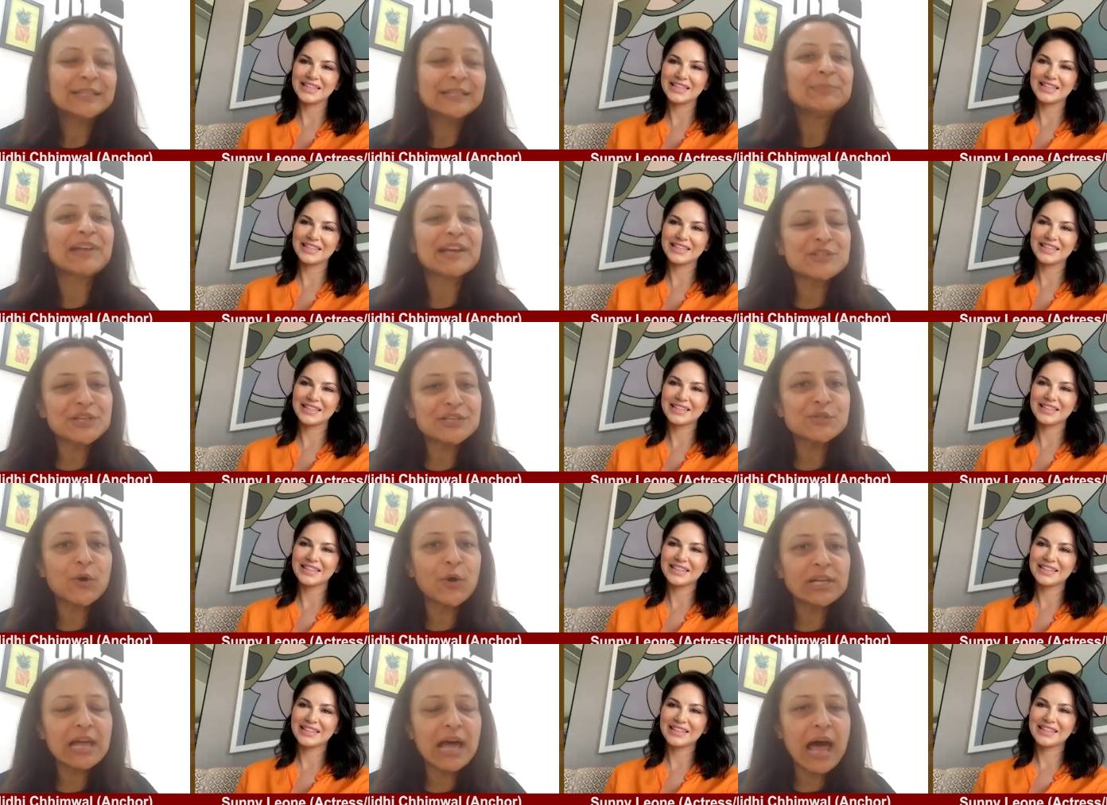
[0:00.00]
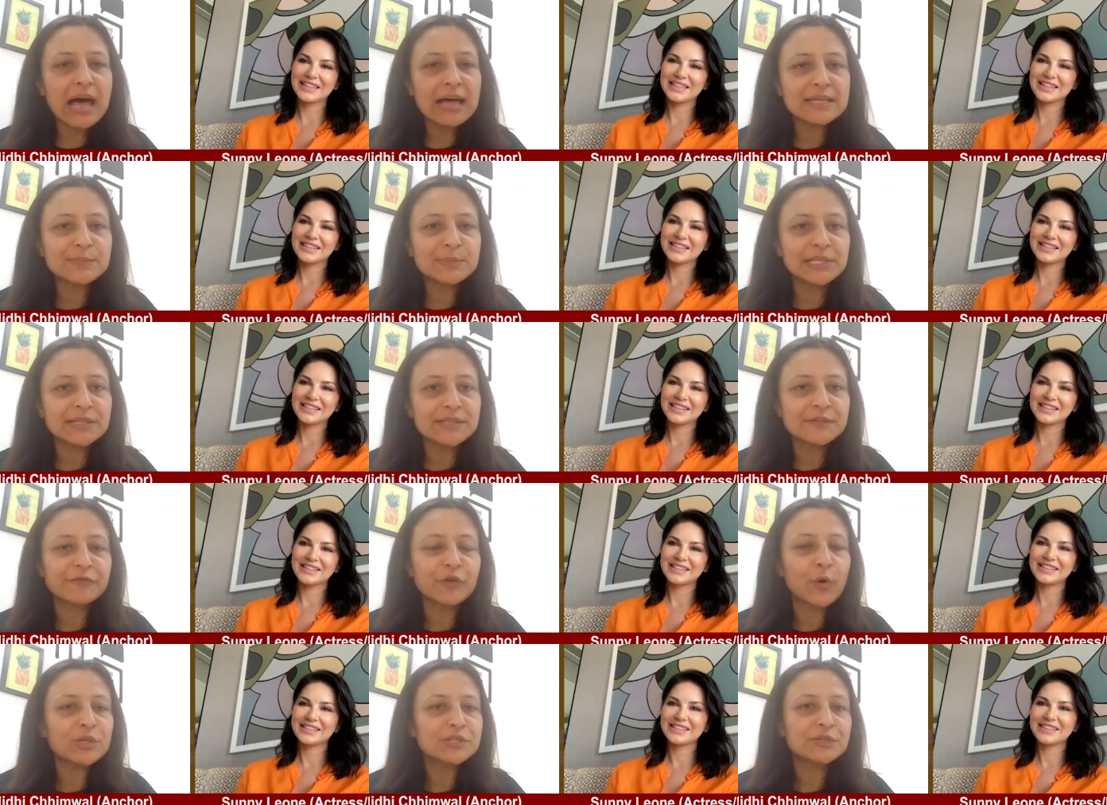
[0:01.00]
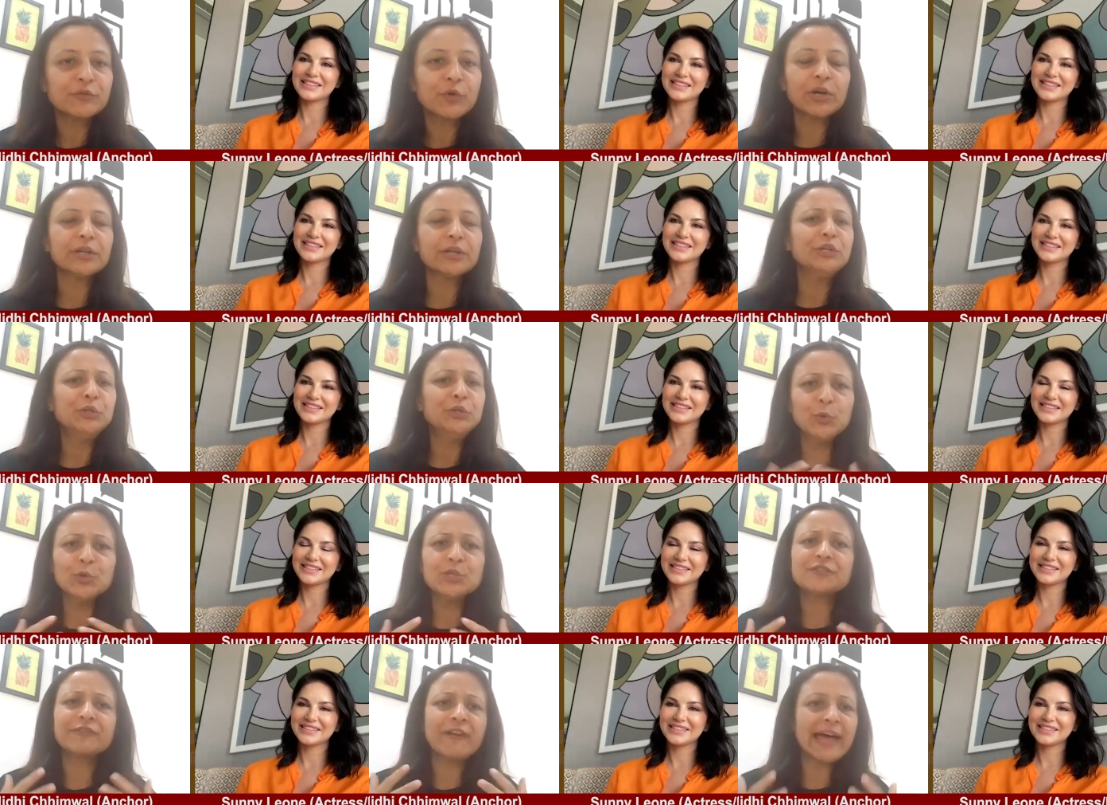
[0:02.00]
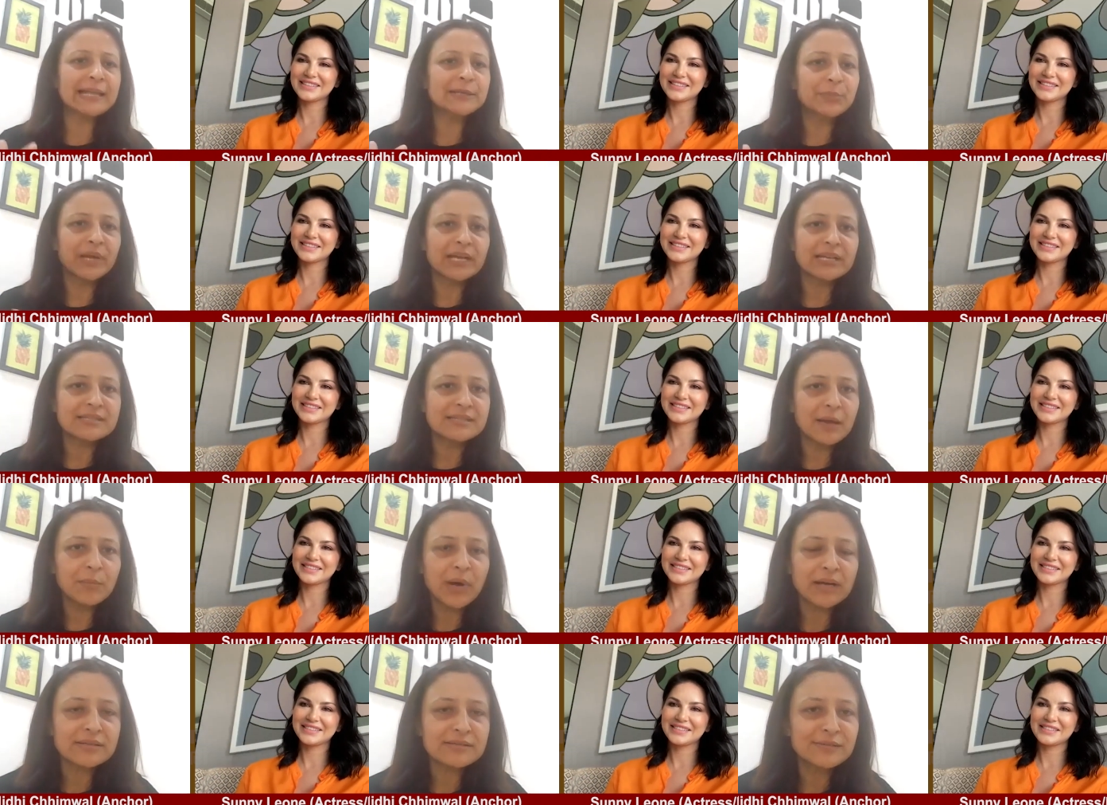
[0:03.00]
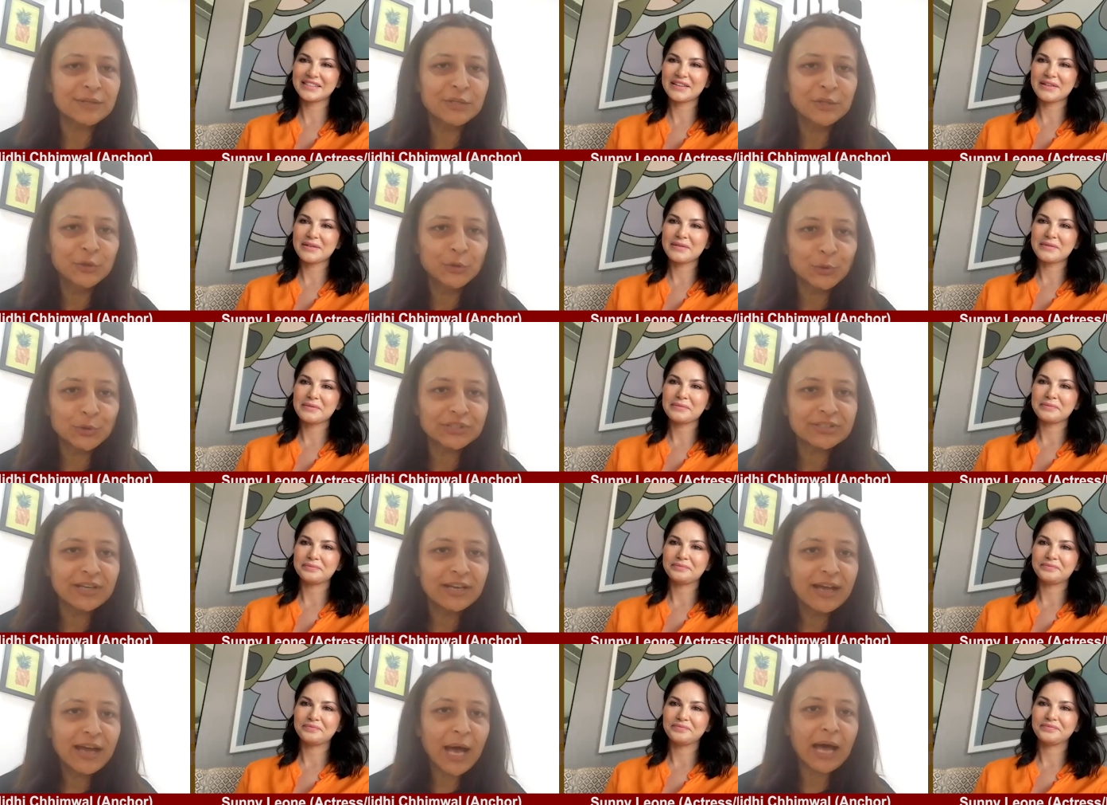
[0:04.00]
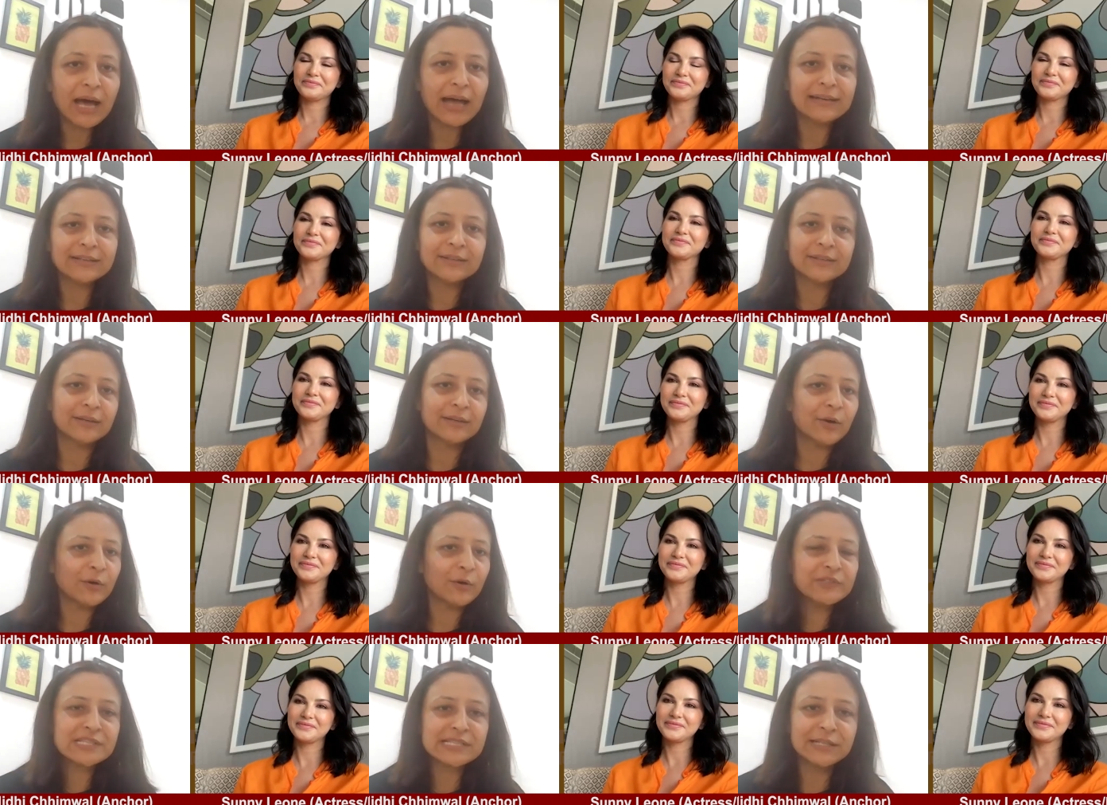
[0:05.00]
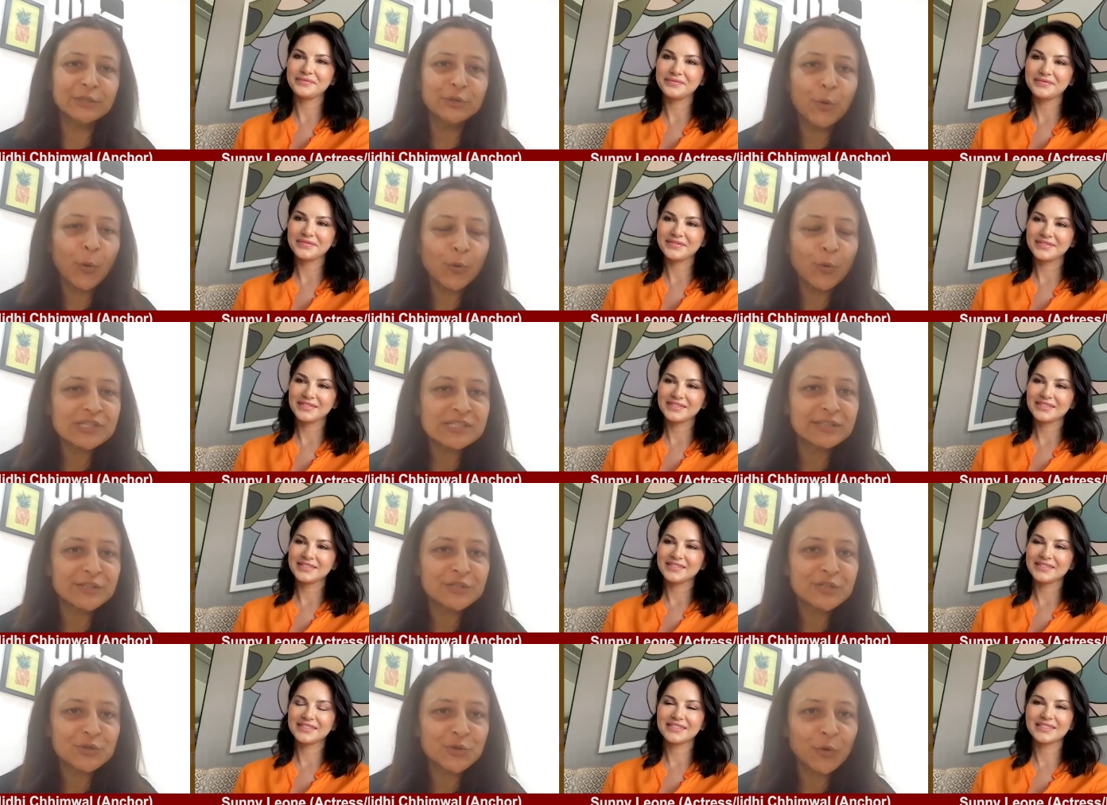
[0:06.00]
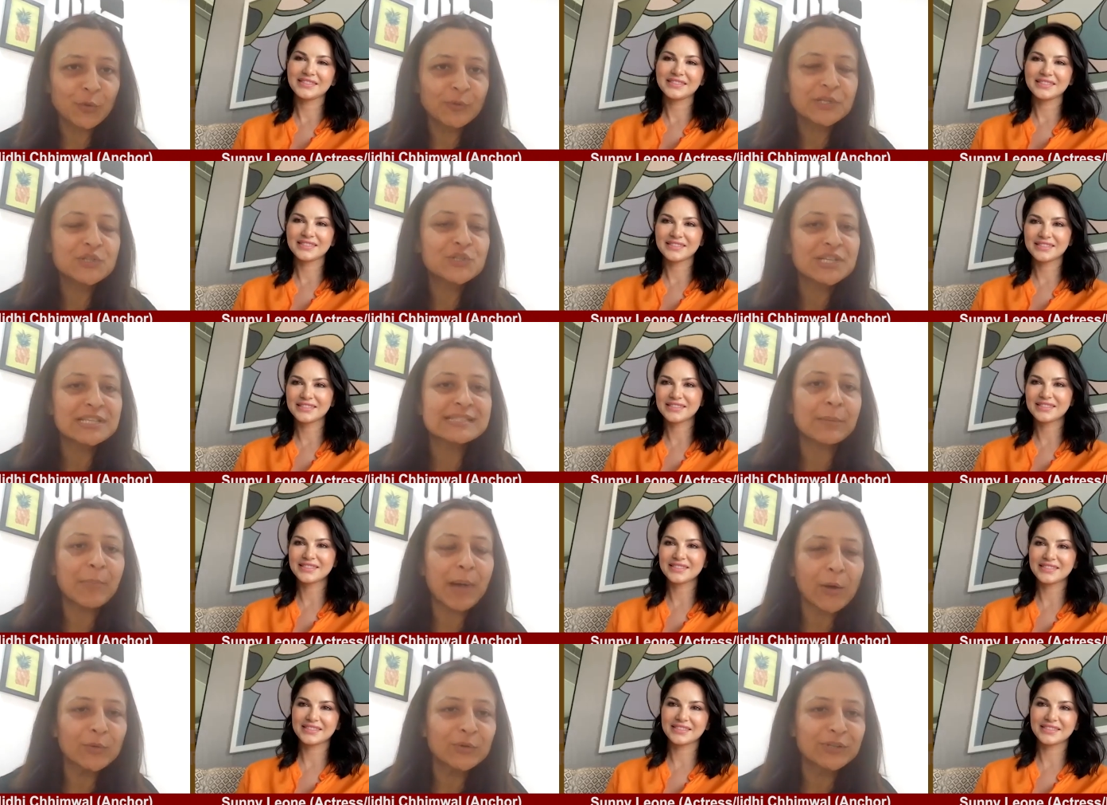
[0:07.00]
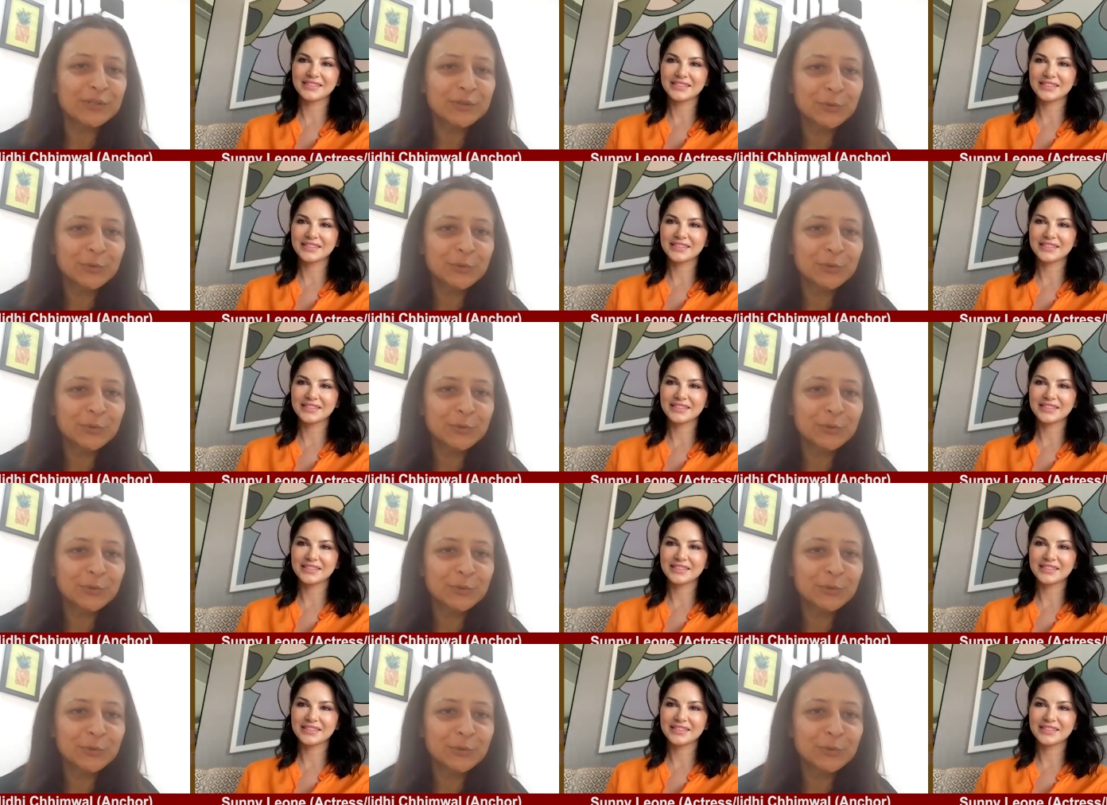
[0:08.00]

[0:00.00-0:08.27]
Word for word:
Speaker 1: The pleasure is all ours because, of course, you've got a huge fan base amongst the youth. And uh, obviously, you host this show, which is about the